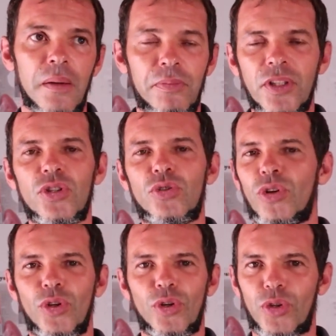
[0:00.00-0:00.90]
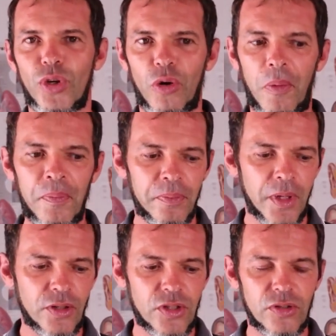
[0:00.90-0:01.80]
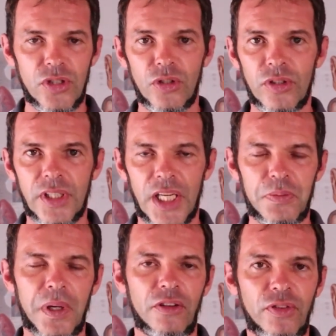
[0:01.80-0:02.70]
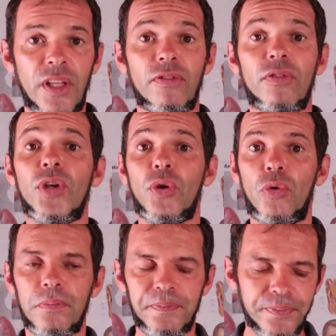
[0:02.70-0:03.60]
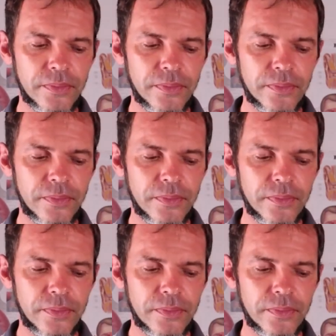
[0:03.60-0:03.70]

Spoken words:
I'm pretty sure you don't know, because there is no such benefit for you.